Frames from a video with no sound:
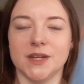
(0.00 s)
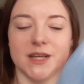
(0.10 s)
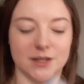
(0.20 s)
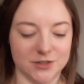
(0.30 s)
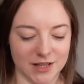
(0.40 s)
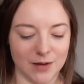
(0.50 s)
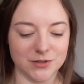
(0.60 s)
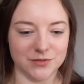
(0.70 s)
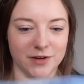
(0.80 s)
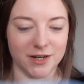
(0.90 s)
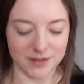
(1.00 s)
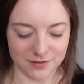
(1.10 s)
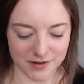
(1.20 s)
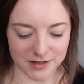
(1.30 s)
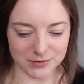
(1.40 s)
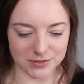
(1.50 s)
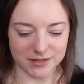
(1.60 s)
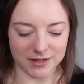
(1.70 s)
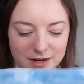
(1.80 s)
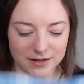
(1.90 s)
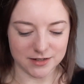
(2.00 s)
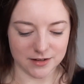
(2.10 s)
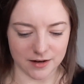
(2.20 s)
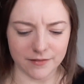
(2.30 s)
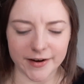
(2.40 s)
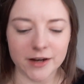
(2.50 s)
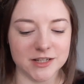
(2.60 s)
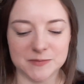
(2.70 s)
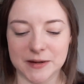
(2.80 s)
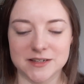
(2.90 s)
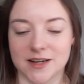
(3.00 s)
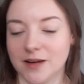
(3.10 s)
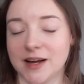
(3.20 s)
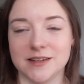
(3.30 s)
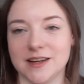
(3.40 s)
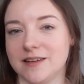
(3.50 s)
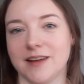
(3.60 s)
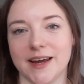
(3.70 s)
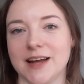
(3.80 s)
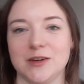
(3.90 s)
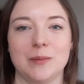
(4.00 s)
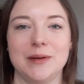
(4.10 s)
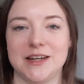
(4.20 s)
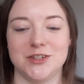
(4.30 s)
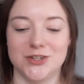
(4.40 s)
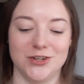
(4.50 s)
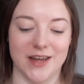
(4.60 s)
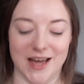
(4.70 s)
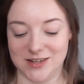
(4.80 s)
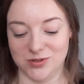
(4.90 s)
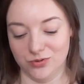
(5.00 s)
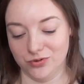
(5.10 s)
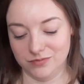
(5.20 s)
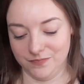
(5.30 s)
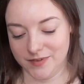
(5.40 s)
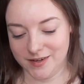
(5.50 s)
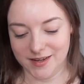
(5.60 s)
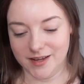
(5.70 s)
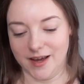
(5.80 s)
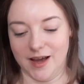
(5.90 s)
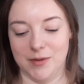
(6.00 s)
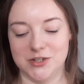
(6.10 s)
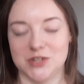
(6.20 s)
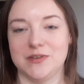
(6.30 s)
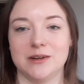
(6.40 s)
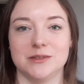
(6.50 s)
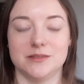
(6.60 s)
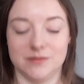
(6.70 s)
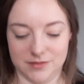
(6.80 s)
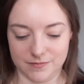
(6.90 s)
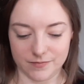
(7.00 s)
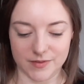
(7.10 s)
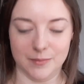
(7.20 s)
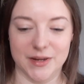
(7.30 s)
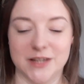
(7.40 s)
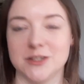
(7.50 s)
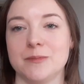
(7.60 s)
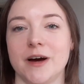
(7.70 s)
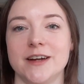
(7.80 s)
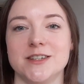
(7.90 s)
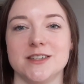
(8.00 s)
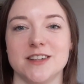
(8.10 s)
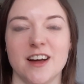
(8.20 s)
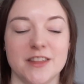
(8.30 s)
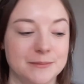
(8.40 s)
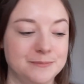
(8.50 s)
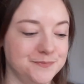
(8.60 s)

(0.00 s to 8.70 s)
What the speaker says: So that was fun little start, and very unexpected. I had not planned to do that at all. I just felt a bit inspired to start them.